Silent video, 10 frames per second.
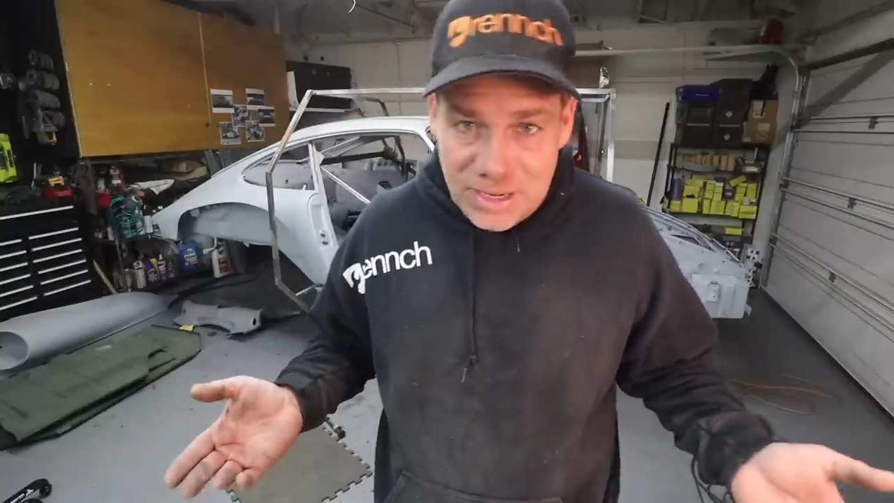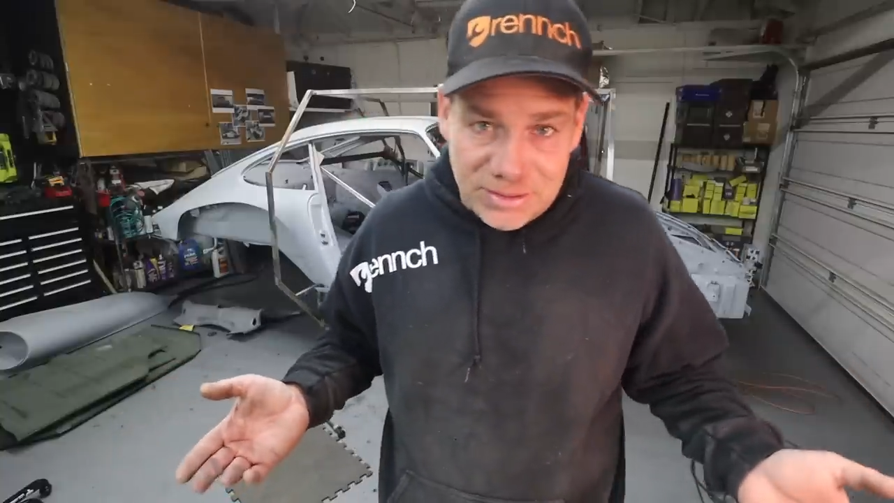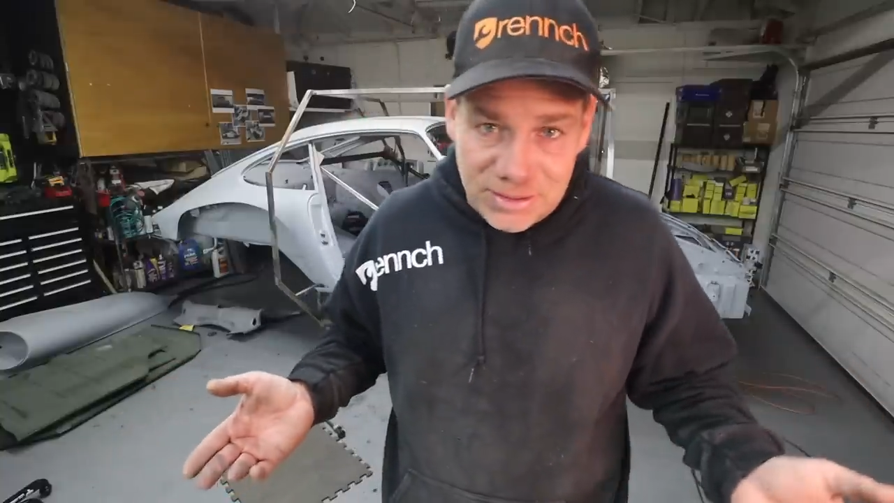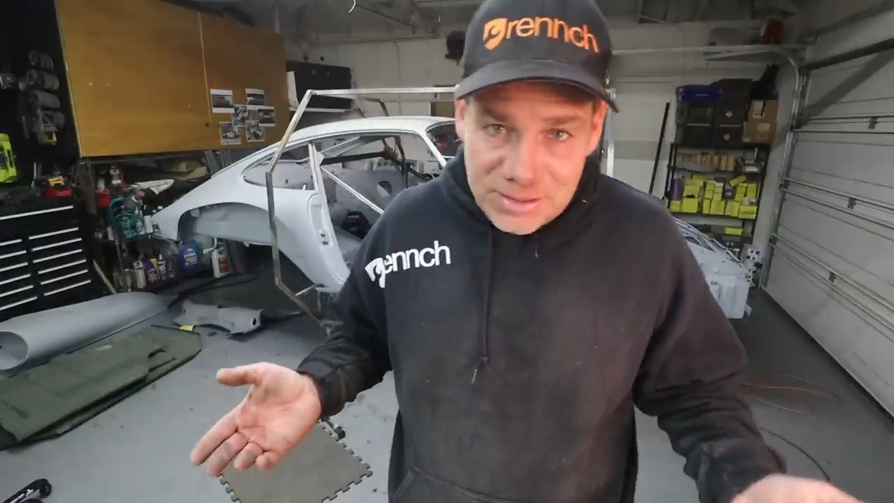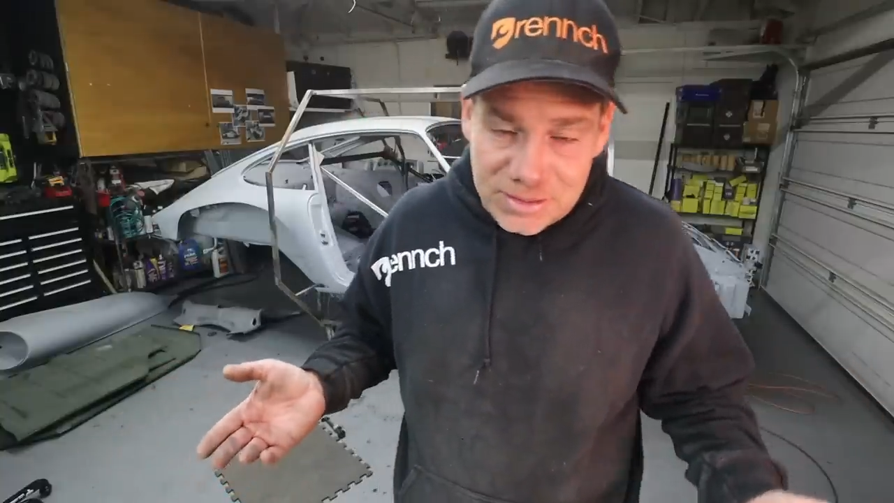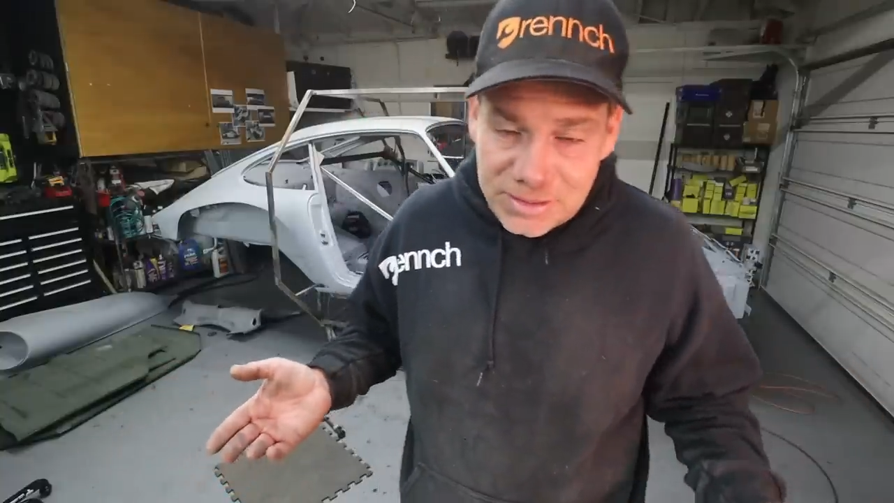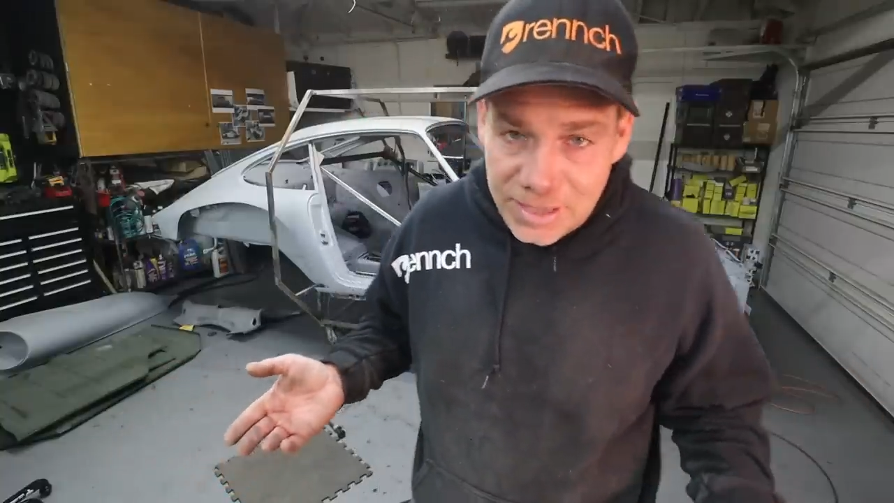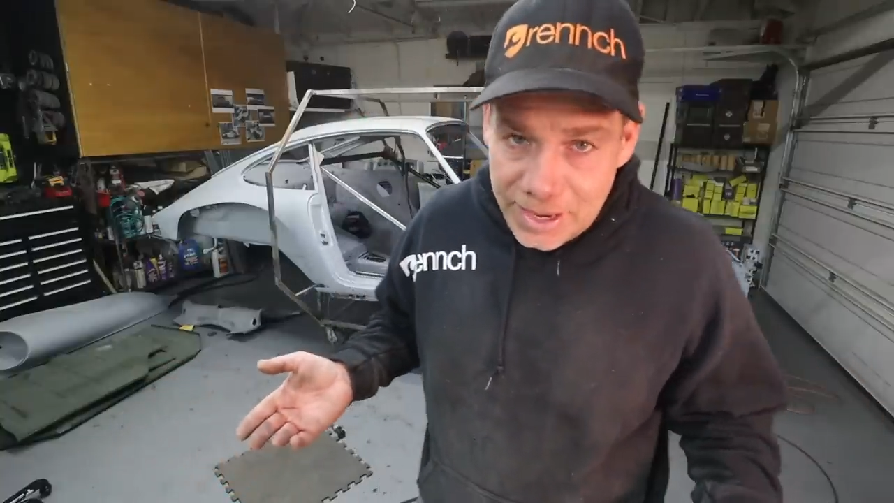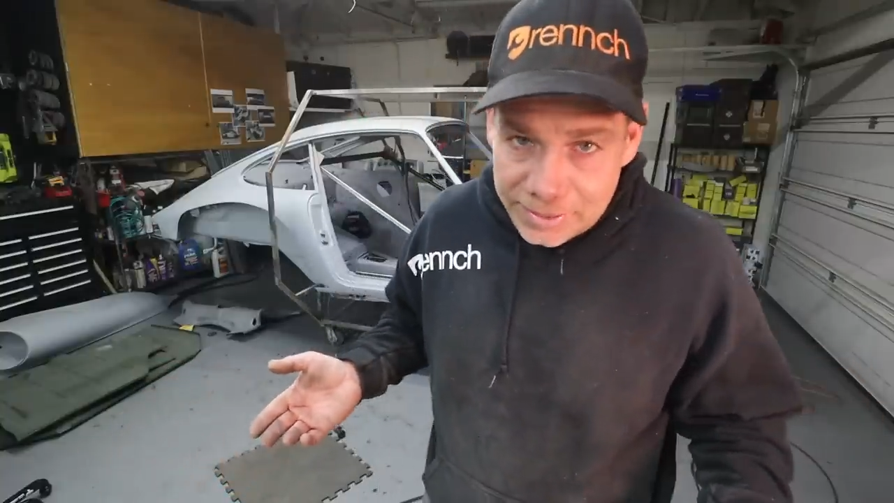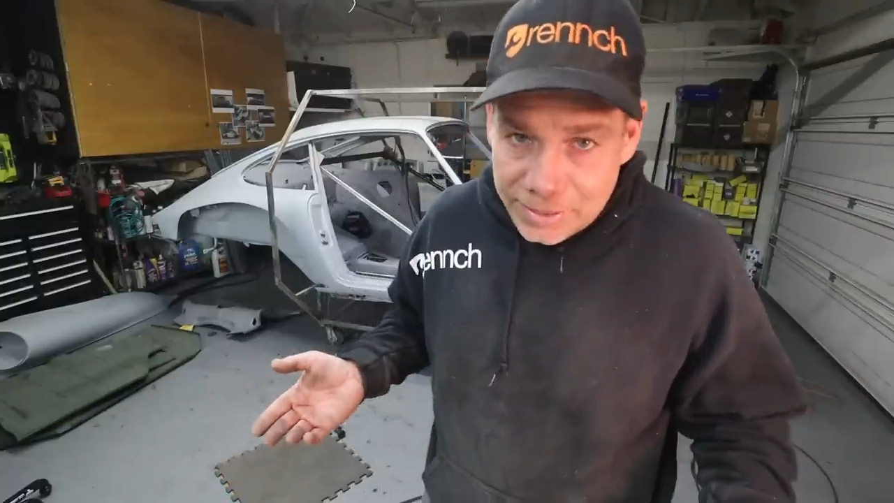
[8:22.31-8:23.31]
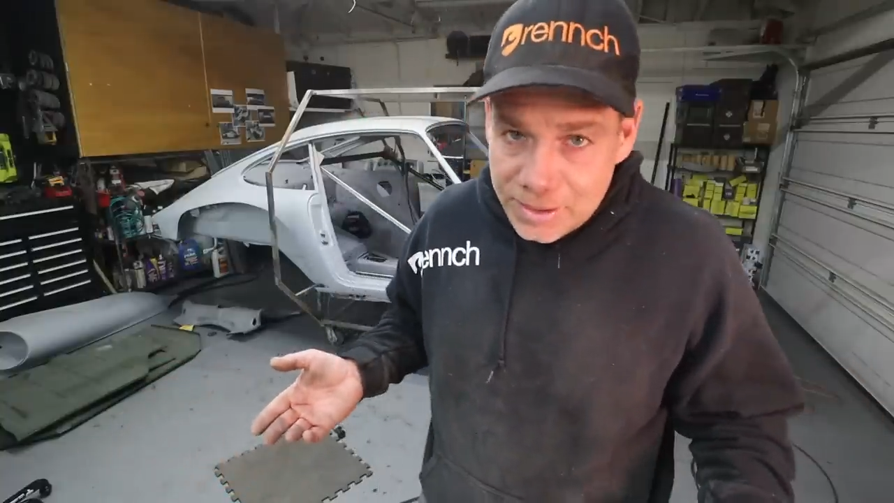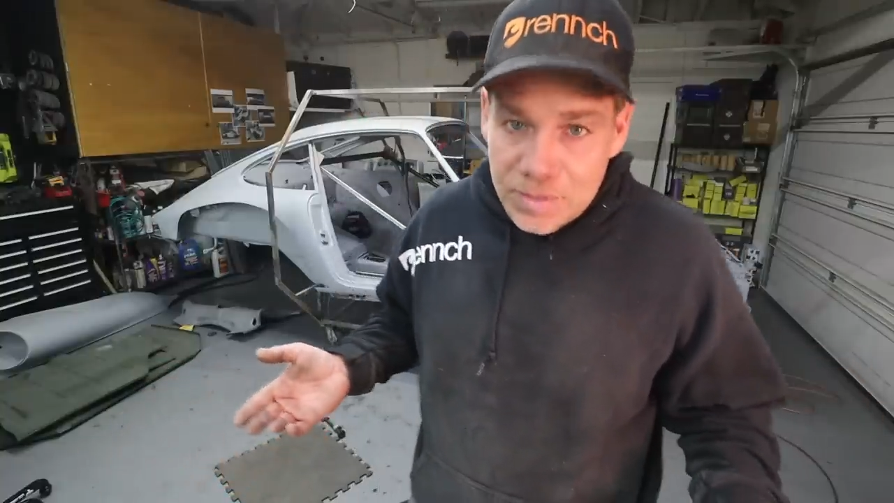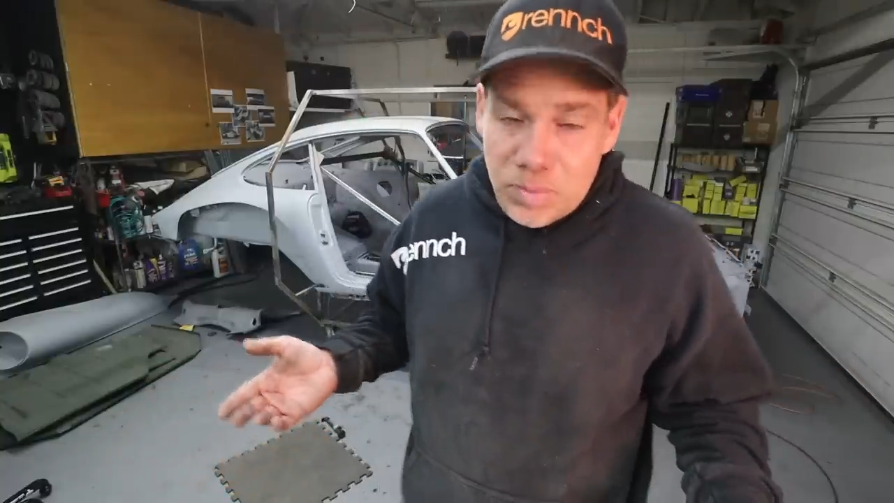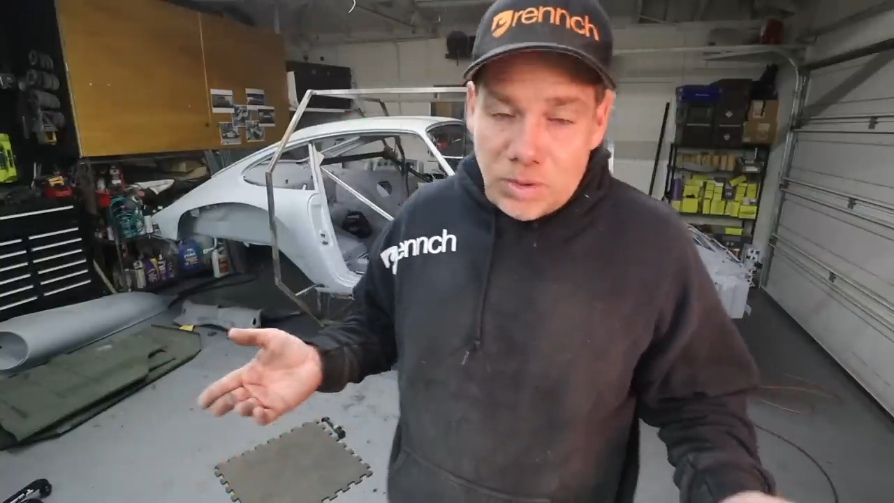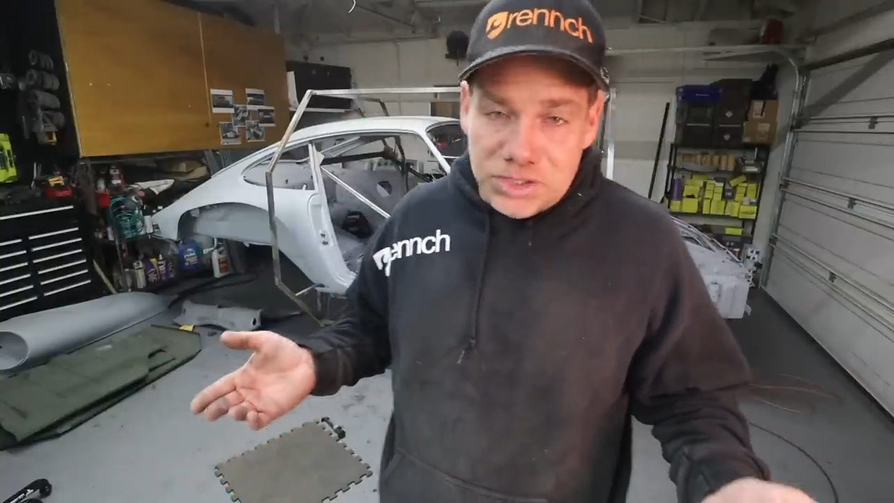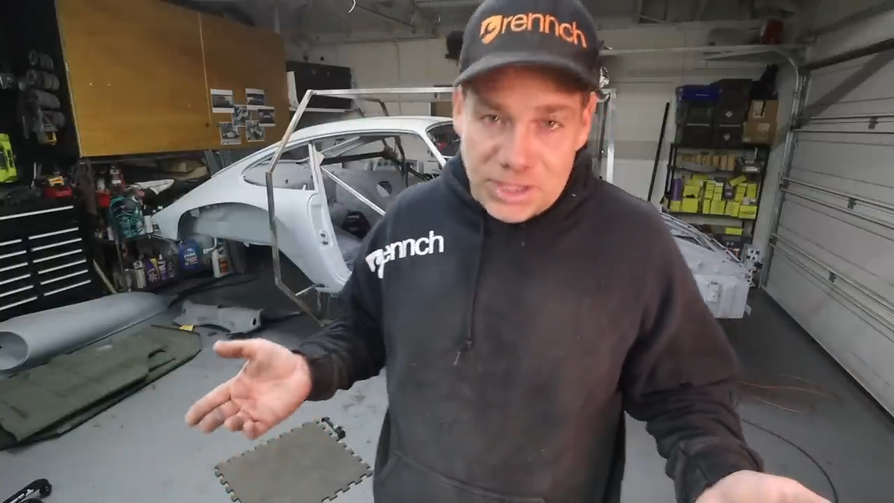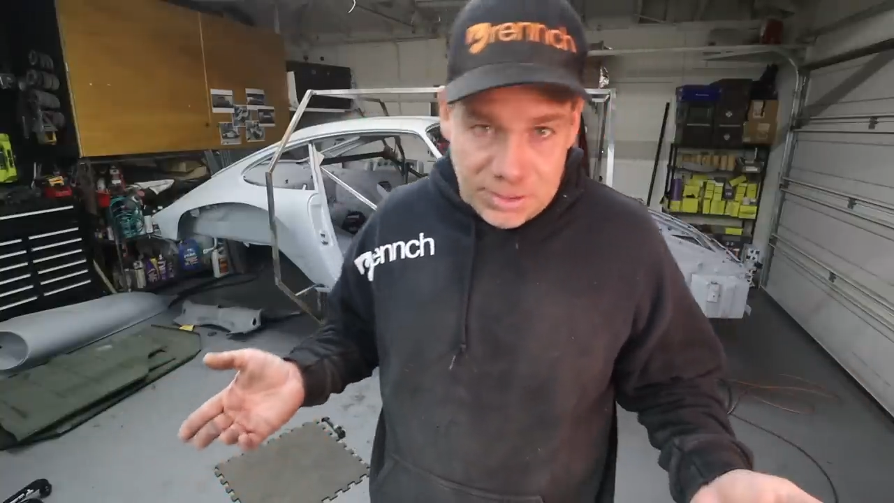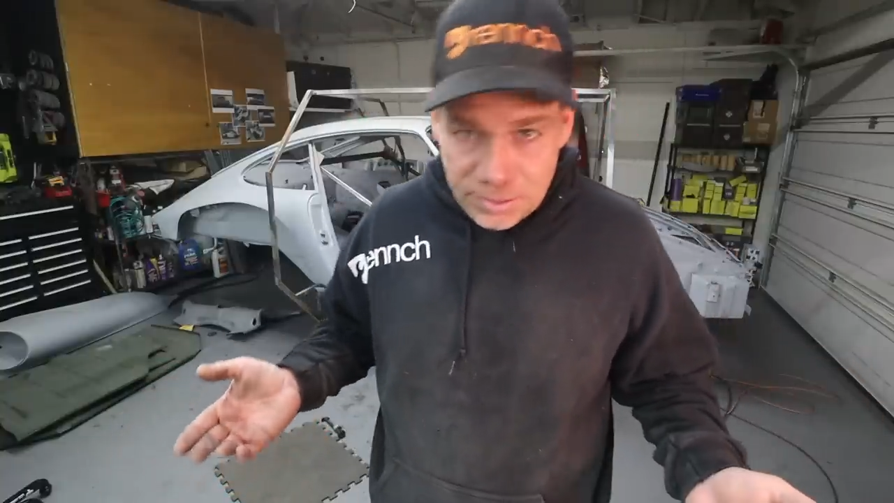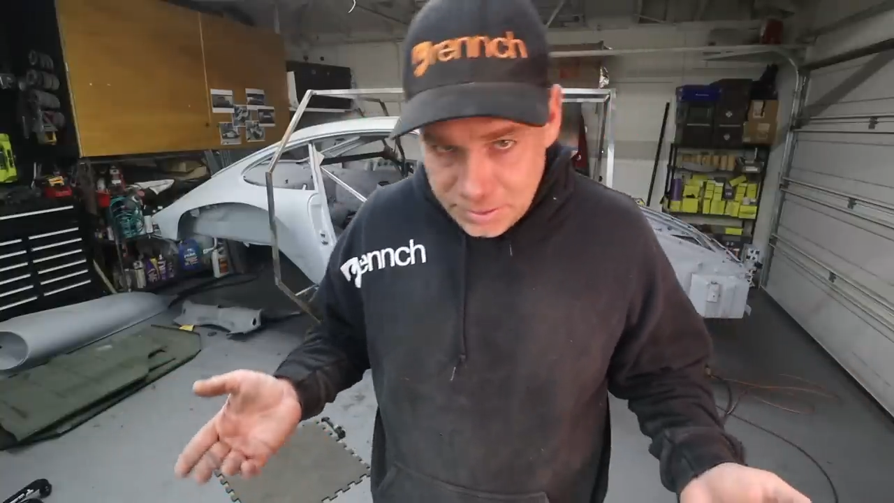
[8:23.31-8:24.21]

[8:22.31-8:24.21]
1969? Porsche.